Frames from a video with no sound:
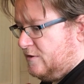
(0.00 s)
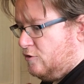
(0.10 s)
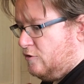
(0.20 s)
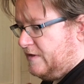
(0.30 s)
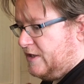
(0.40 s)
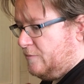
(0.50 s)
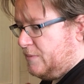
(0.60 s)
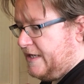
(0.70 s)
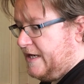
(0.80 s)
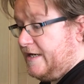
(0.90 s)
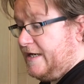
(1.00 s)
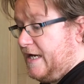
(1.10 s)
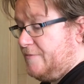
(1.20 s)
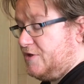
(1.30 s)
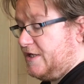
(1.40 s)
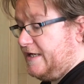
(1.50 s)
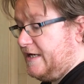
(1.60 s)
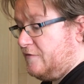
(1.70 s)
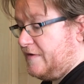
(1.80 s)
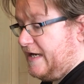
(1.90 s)
overly complicated games you can
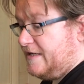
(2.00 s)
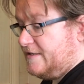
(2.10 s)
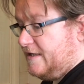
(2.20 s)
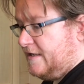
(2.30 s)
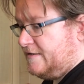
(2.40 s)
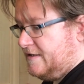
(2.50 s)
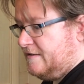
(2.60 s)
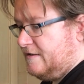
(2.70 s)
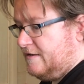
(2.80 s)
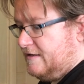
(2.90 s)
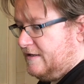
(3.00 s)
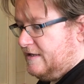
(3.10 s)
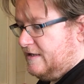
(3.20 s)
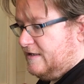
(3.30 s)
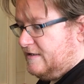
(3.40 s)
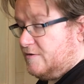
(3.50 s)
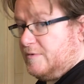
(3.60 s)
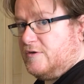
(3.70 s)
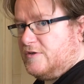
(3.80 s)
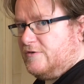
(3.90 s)
get off Kickstarter. Some
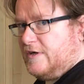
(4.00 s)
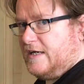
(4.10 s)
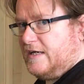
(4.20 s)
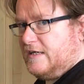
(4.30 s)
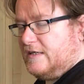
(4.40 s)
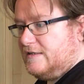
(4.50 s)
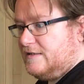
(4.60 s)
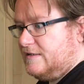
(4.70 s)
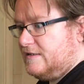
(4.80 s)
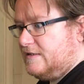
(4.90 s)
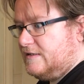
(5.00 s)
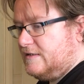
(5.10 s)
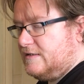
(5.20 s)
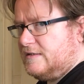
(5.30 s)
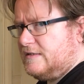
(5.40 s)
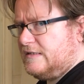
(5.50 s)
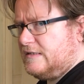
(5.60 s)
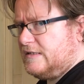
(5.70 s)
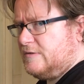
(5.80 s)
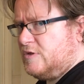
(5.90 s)
of those are great.
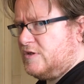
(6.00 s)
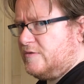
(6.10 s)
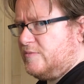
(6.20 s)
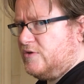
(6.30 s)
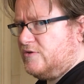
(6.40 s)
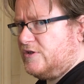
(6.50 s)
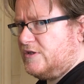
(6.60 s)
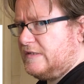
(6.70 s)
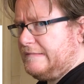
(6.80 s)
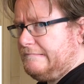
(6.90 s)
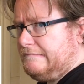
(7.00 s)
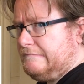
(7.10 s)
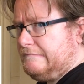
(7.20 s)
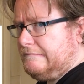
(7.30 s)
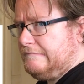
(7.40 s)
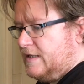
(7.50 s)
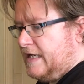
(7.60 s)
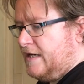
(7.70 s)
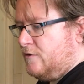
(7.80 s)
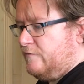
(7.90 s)
Some not so much.
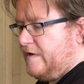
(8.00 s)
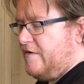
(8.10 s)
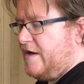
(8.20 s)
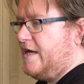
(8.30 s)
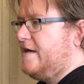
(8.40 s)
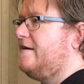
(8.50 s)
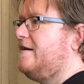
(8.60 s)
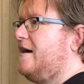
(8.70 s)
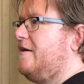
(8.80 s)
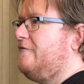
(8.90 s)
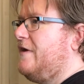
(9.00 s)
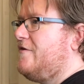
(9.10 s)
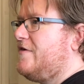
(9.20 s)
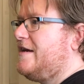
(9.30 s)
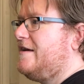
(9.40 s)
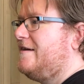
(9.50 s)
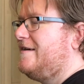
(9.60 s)
Now, a very